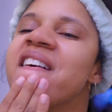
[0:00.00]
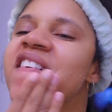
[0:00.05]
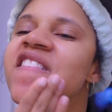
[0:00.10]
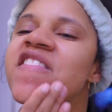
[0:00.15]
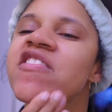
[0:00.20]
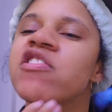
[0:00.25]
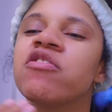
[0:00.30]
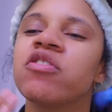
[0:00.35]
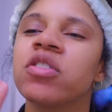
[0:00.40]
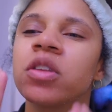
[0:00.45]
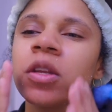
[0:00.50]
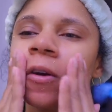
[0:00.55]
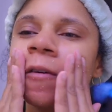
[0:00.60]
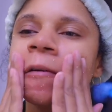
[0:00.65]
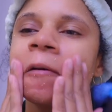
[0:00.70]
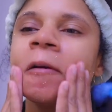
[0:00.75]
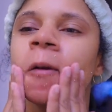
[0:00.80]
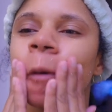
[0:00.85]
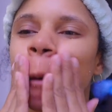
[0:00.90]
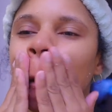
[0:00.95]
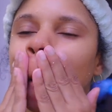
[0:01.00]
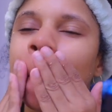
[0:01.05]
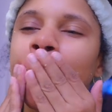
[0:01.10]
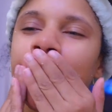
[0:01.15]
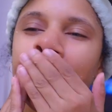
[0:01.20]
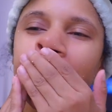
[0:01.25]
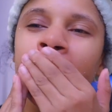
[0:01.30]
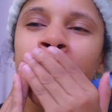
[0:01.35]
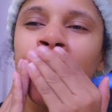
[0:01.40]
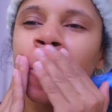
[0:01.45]
you still need to
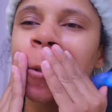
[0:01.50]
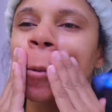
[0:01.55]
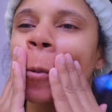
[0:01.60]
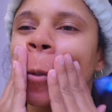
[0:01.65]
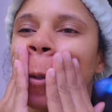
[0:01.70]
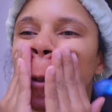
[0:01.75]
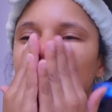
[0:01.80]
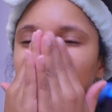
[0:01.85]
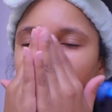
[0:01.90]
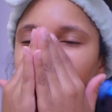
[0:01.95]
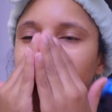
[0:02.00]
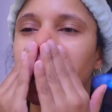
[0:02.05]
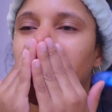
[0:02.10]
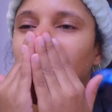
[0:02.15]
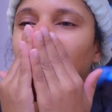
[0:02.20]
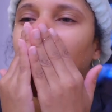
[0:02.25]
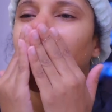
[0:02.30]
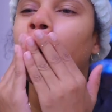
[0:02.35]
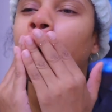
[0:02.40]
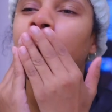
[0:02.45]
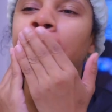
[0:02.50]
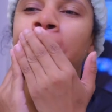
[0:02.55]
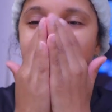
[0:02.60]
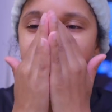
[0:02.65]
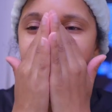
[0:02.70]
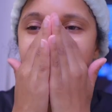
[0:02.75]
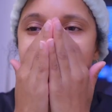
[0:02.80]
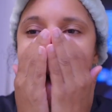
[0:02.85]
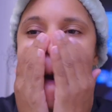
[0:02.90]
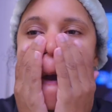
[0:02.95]
exfoliate.
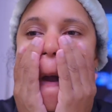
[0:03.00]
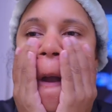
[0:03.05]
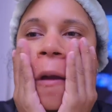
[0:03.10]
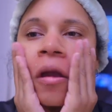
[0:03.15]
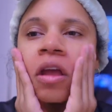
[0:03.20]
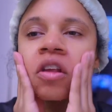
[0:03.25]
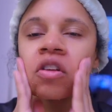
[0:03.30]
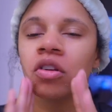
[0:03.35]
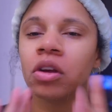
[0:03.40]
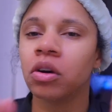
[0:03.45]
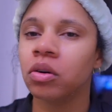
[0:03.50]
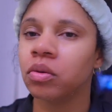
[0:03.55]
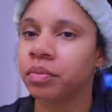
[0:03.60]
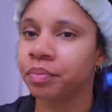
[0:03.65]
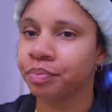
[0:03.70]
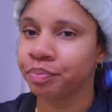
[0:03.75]
Okay, so